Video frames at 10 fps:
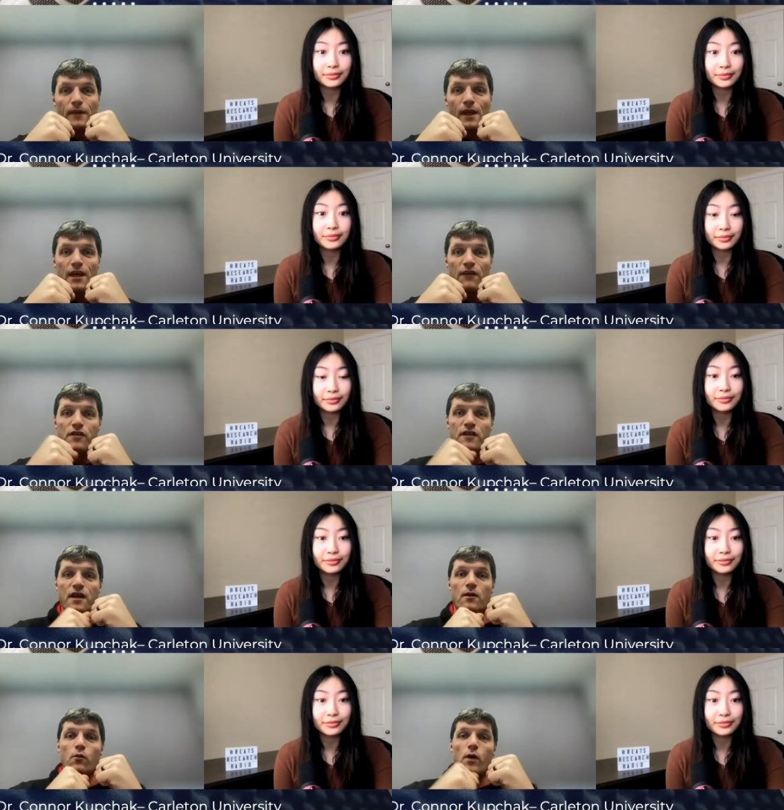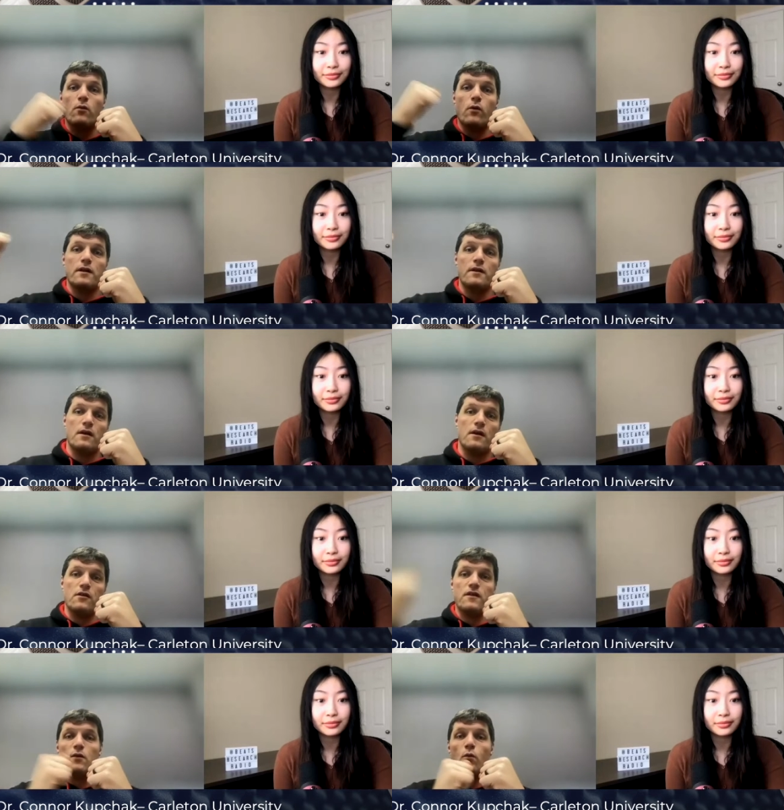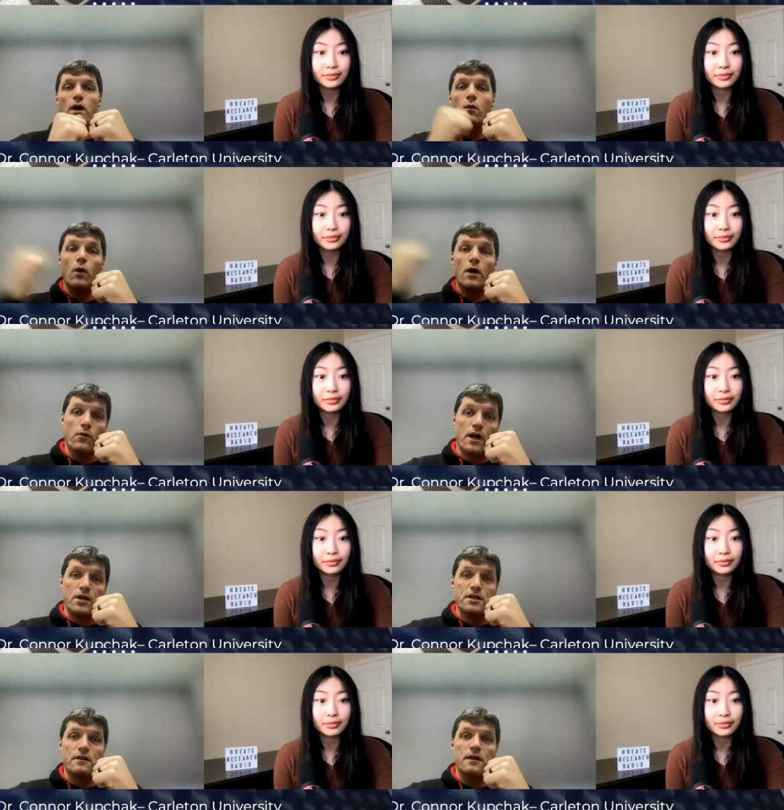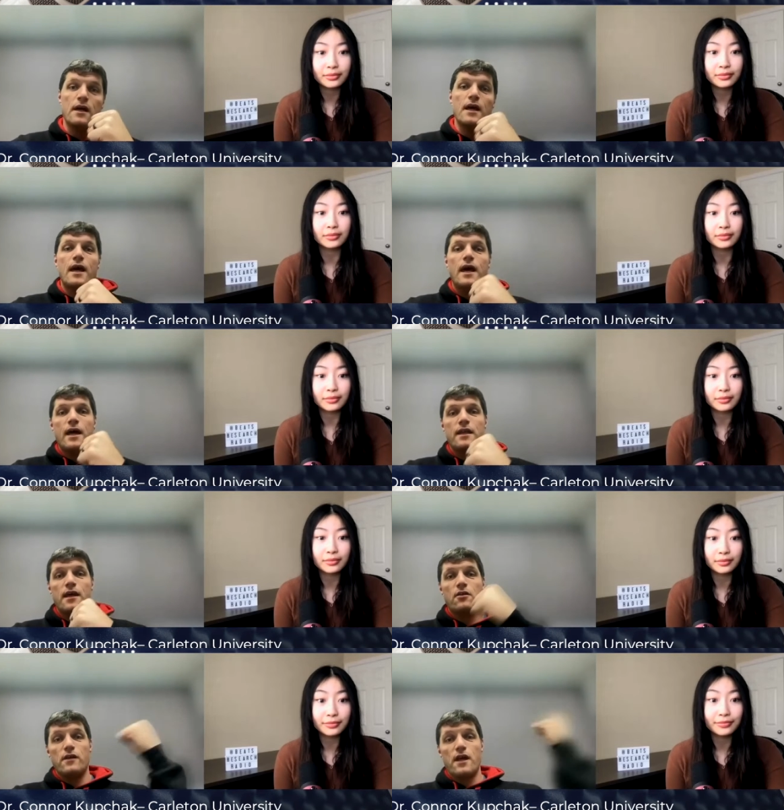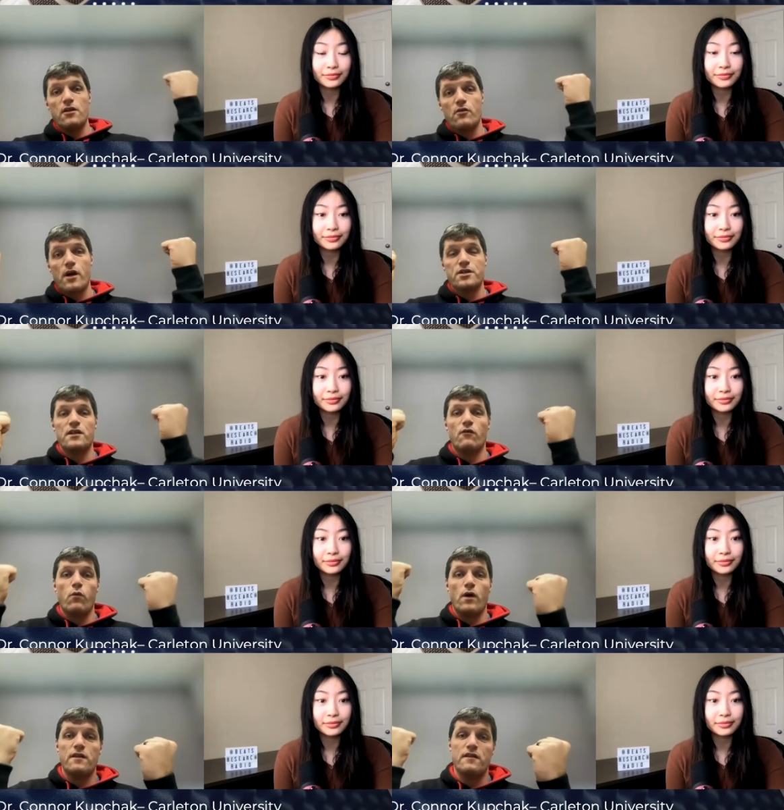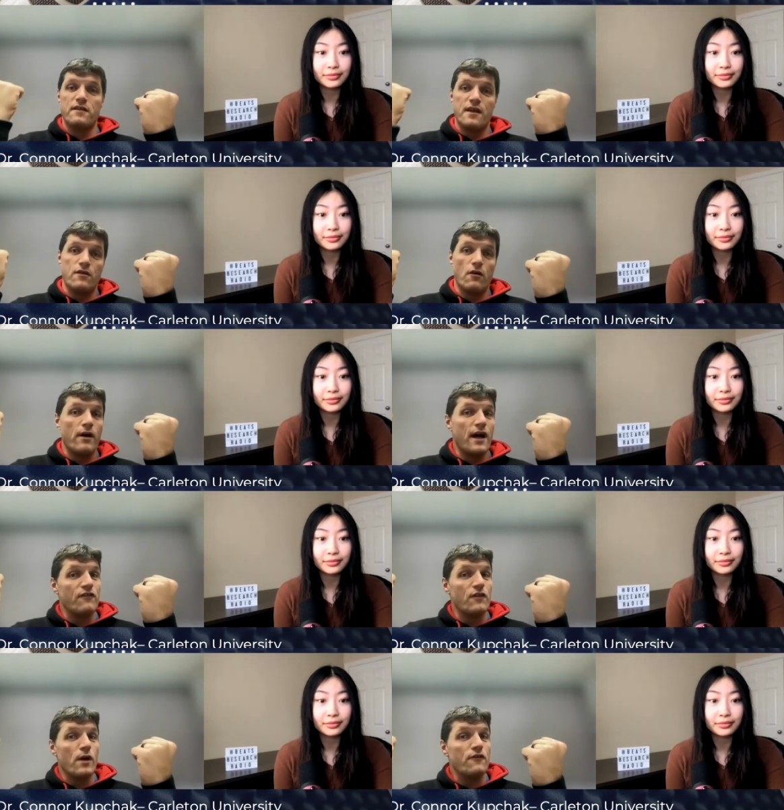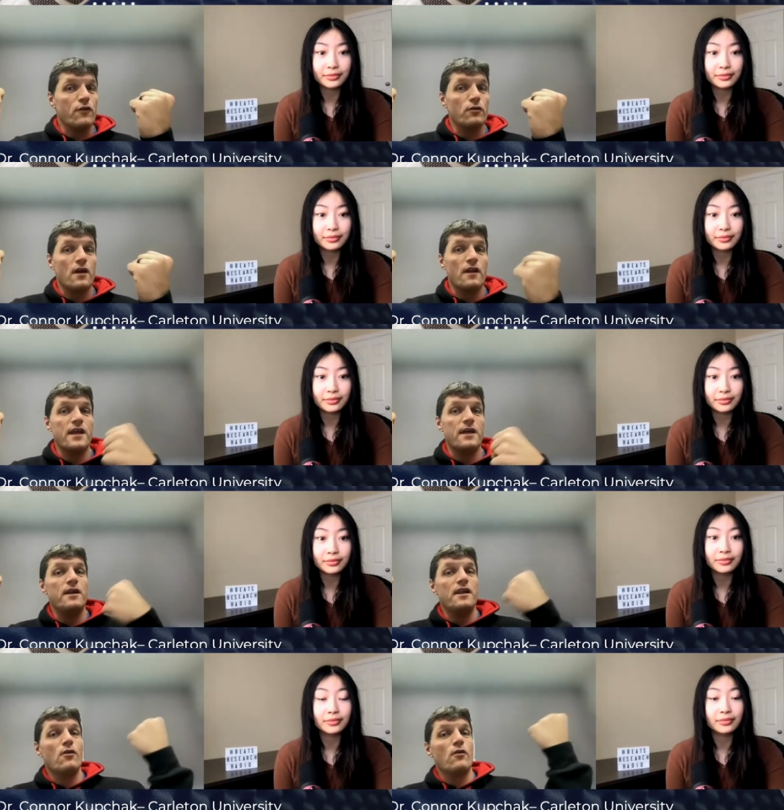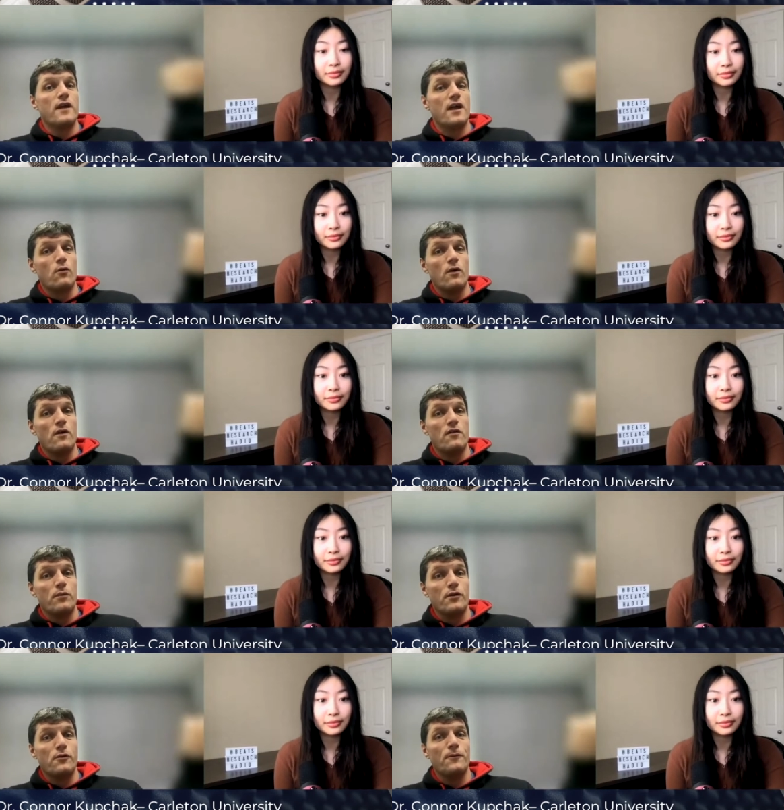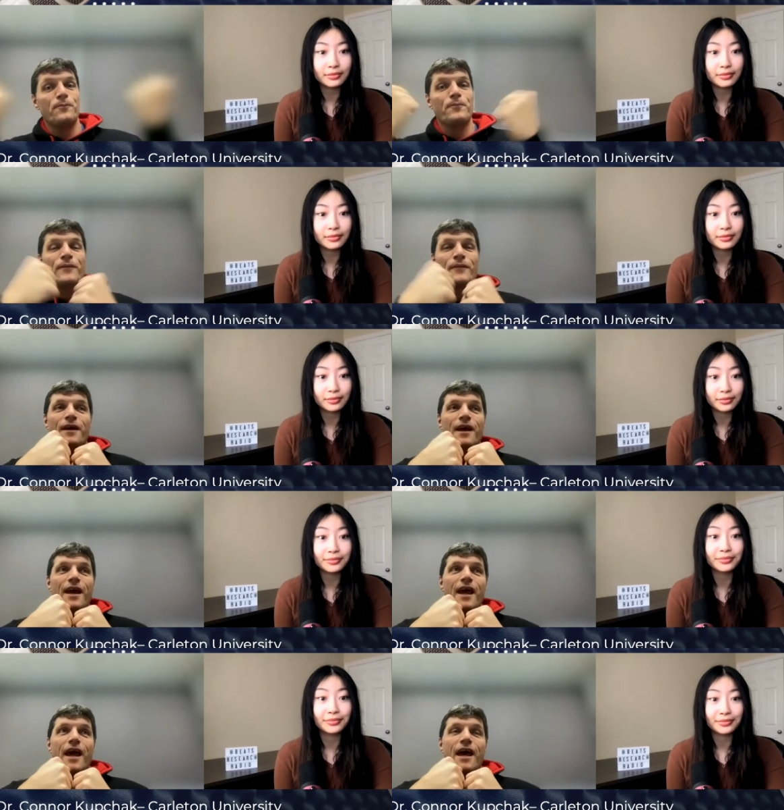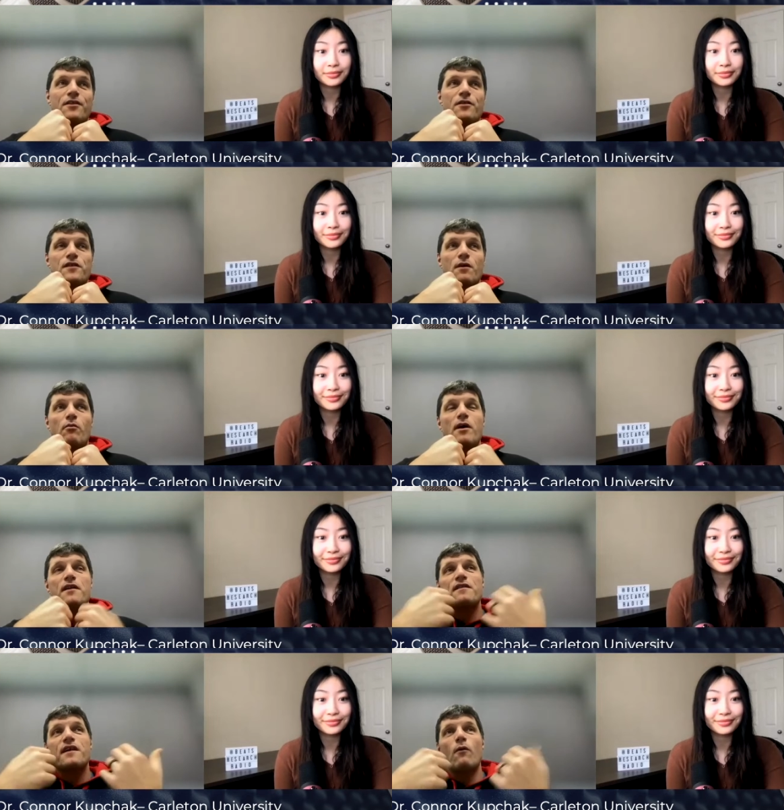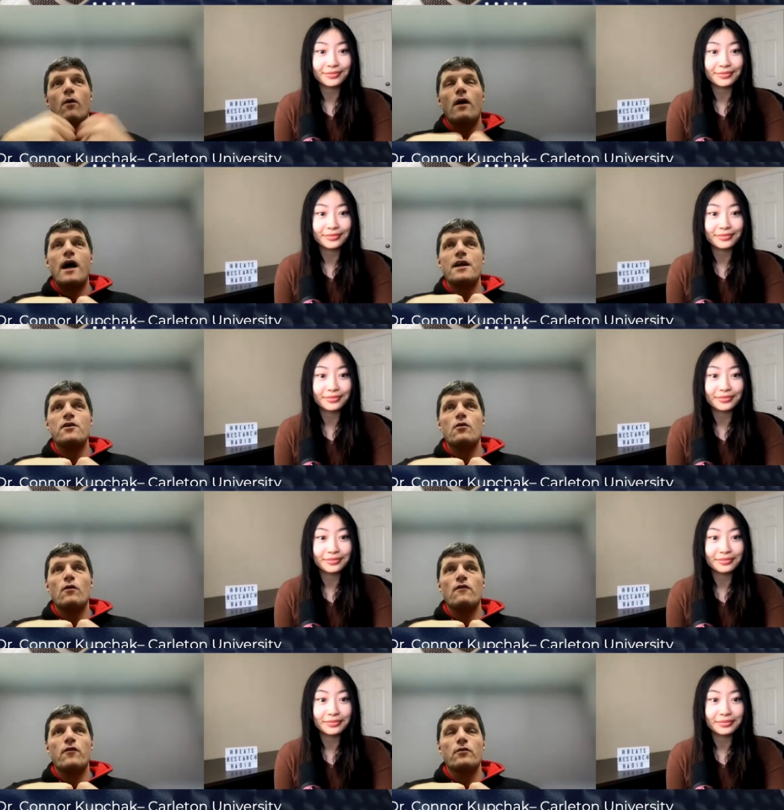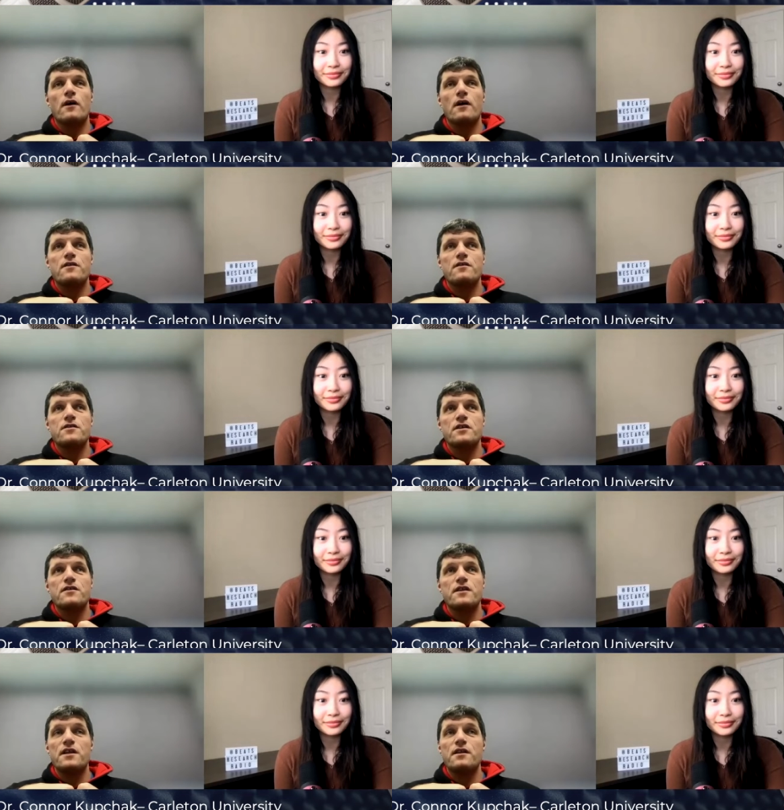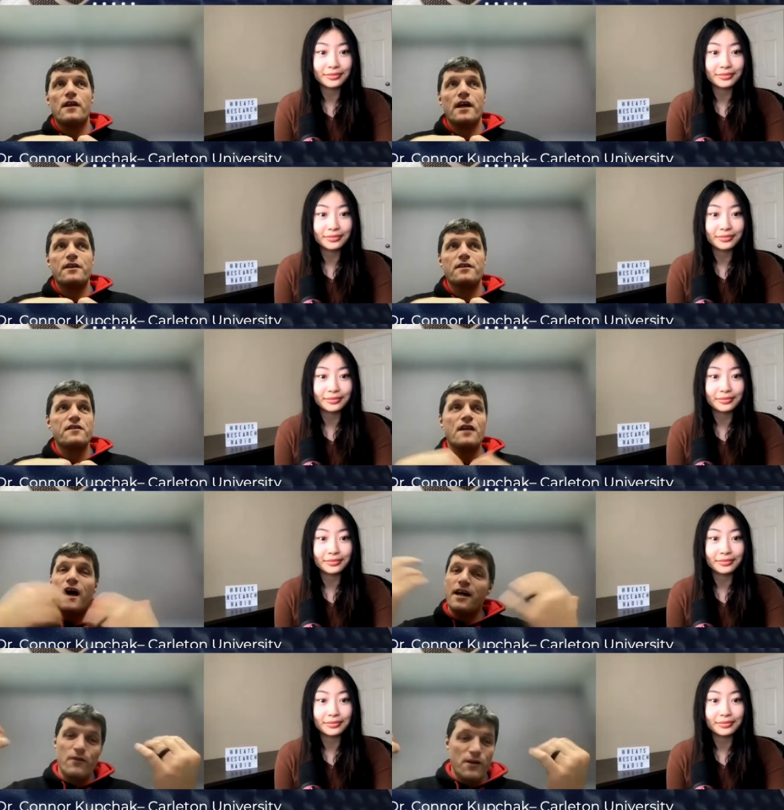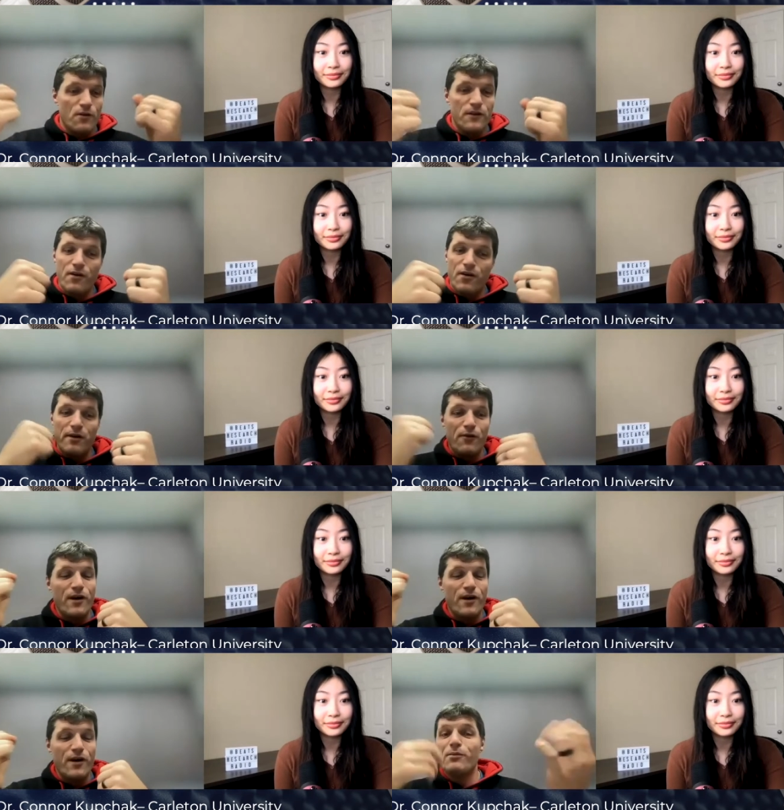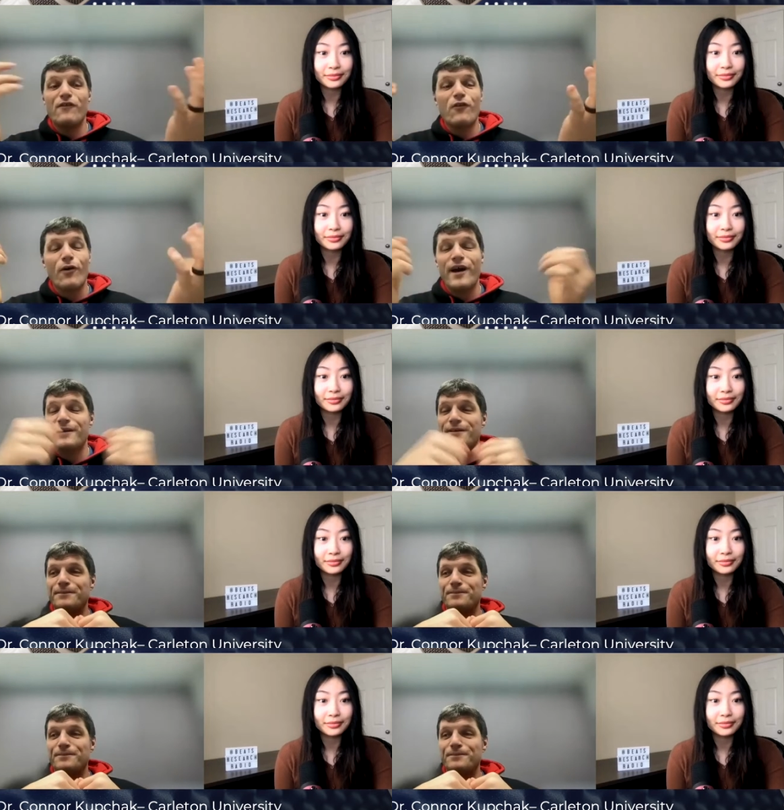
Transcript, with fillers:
Speaker 1: if you send the red one you send one in one direction and the other in the other direction if one says oh i have the red photon they immediately know the other one's blue and so someone might say well how do you know the photons just didn't like decide you know they were going to be red and blue beforehand